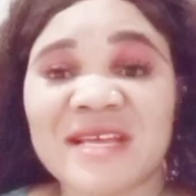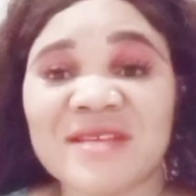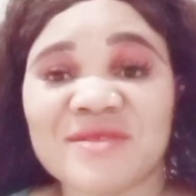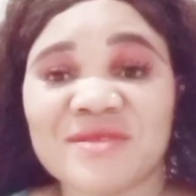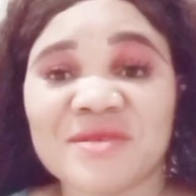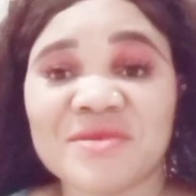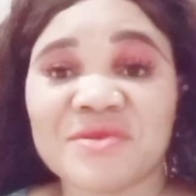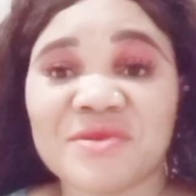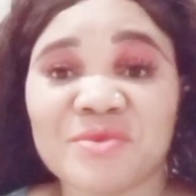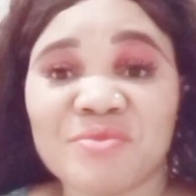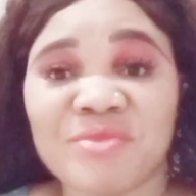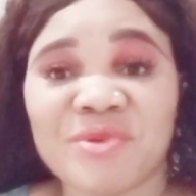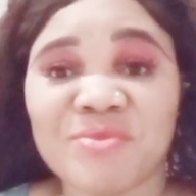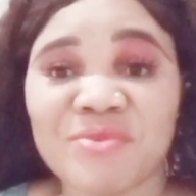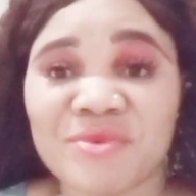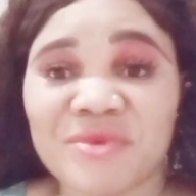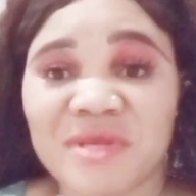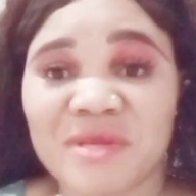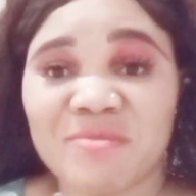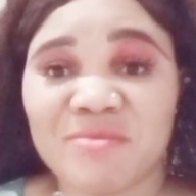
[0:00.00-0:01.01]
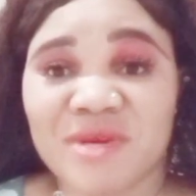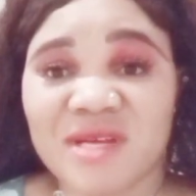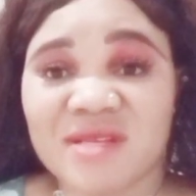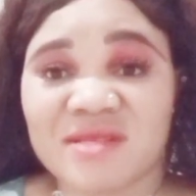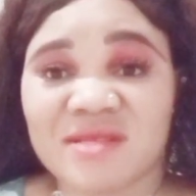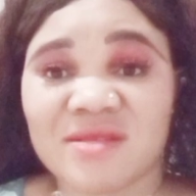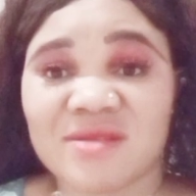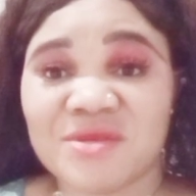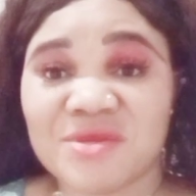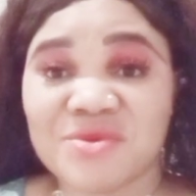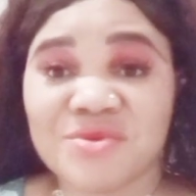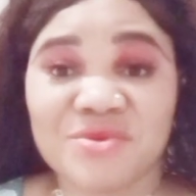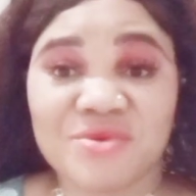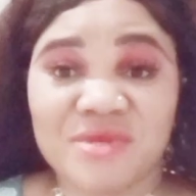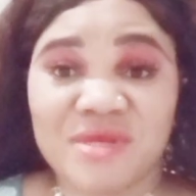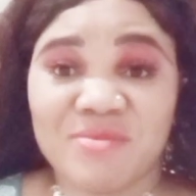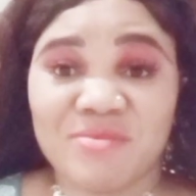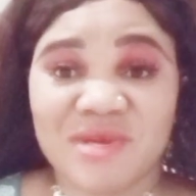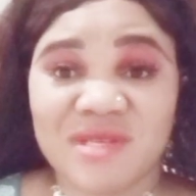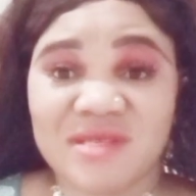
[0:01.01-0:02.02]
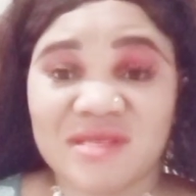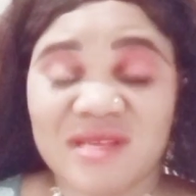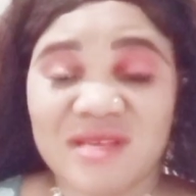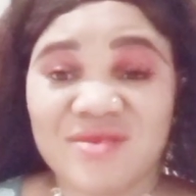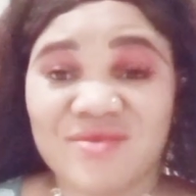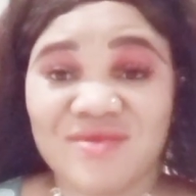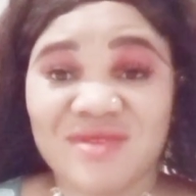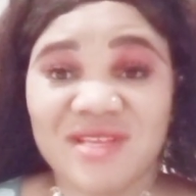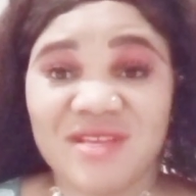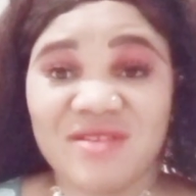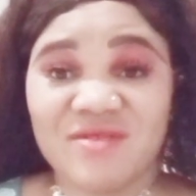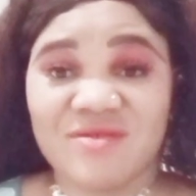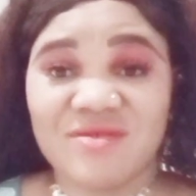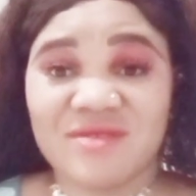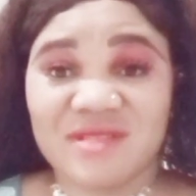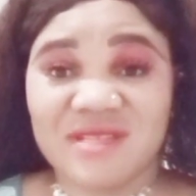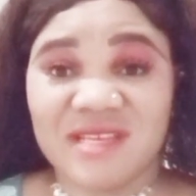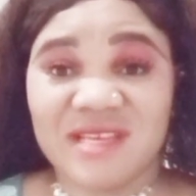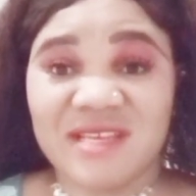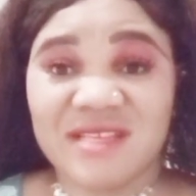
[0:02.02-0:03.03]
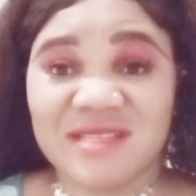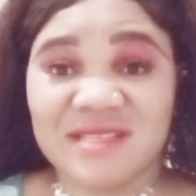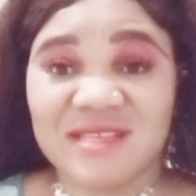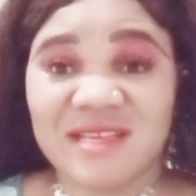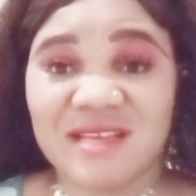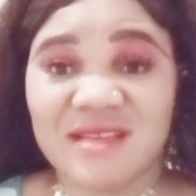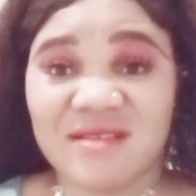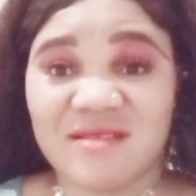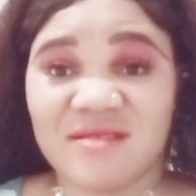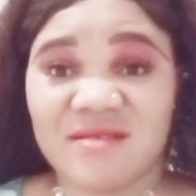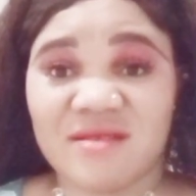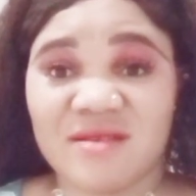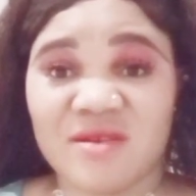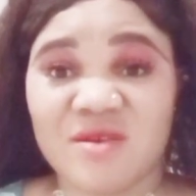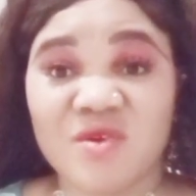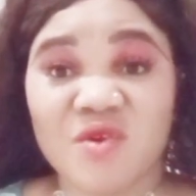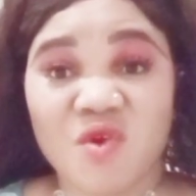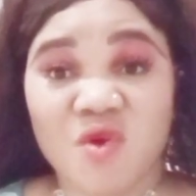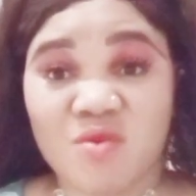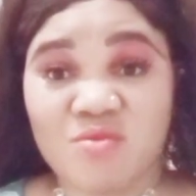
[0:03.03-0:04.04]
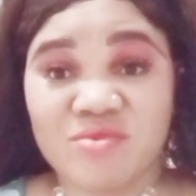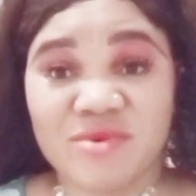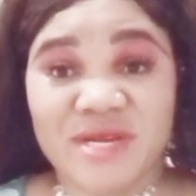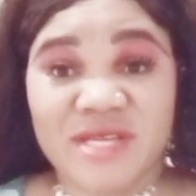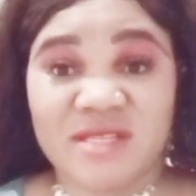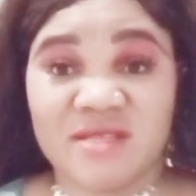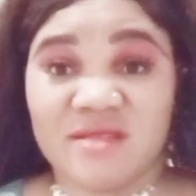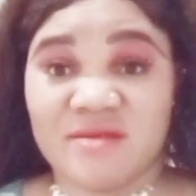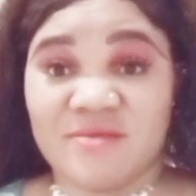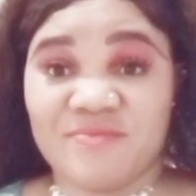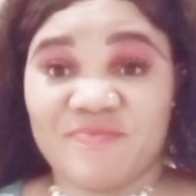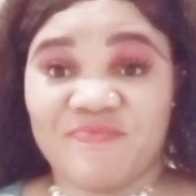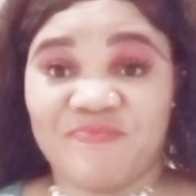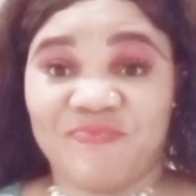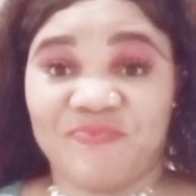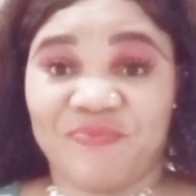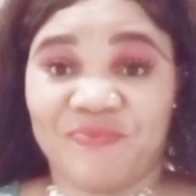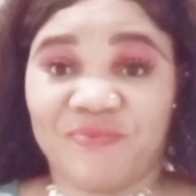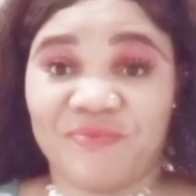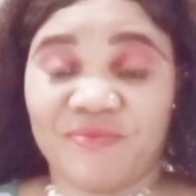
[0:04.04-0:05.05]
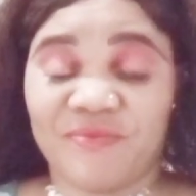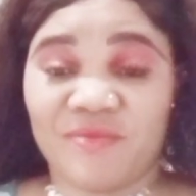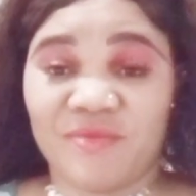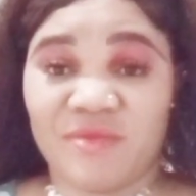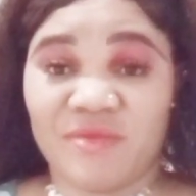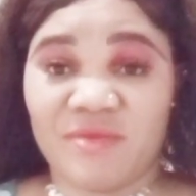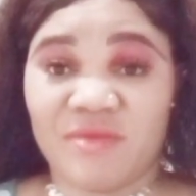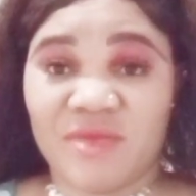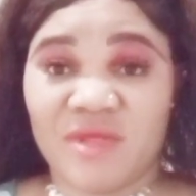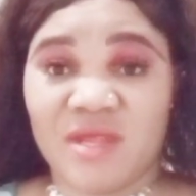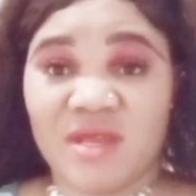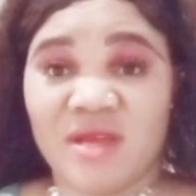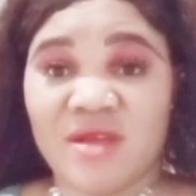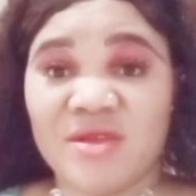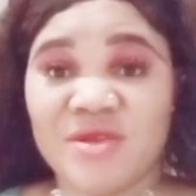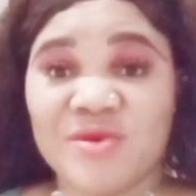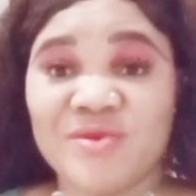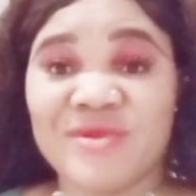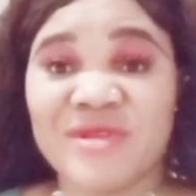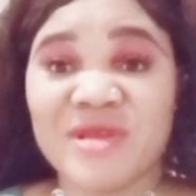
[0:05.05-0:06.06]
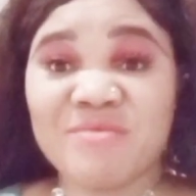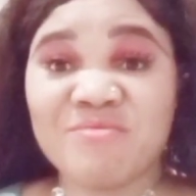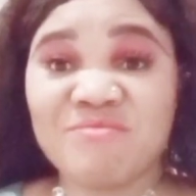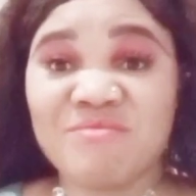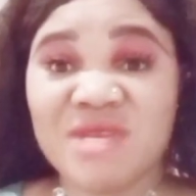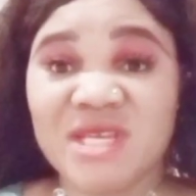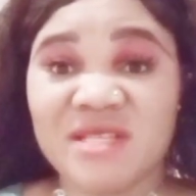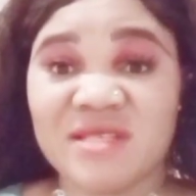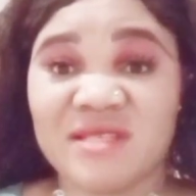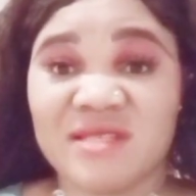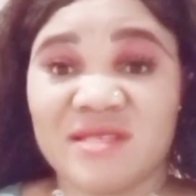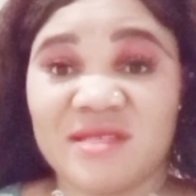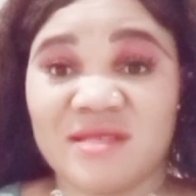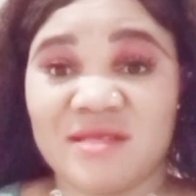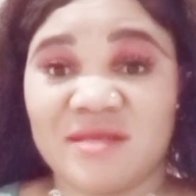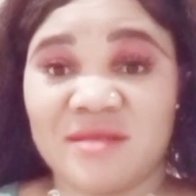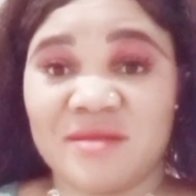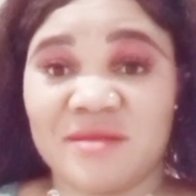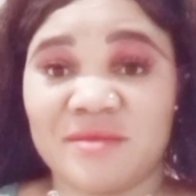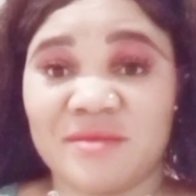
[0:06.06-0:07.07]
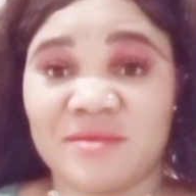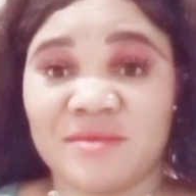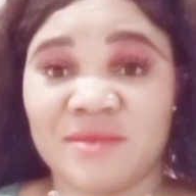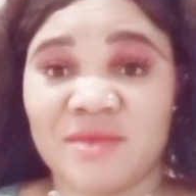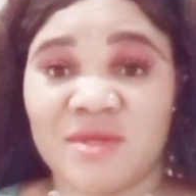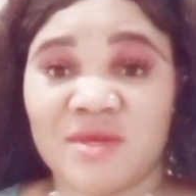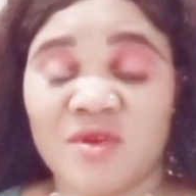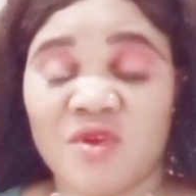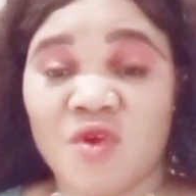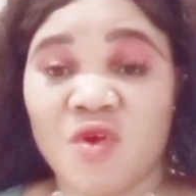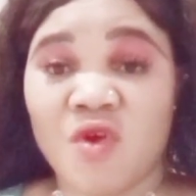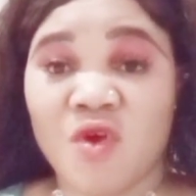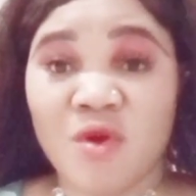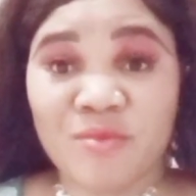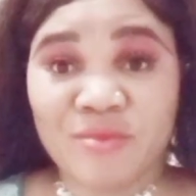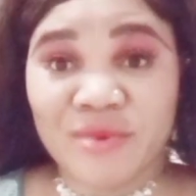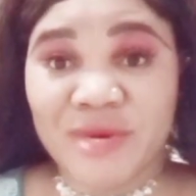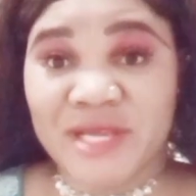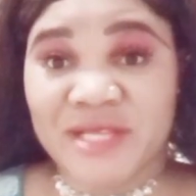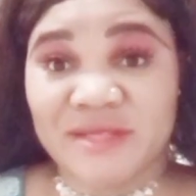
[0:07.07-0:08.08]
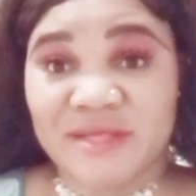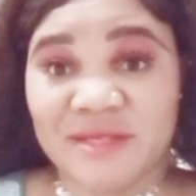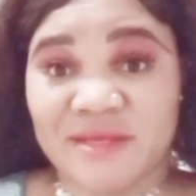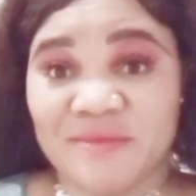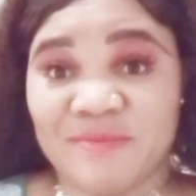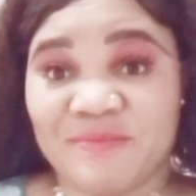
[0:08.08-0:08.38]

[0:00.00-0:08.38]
thousand some people they pass. You they pass and you they run, they enter corporate. You they meet corporate.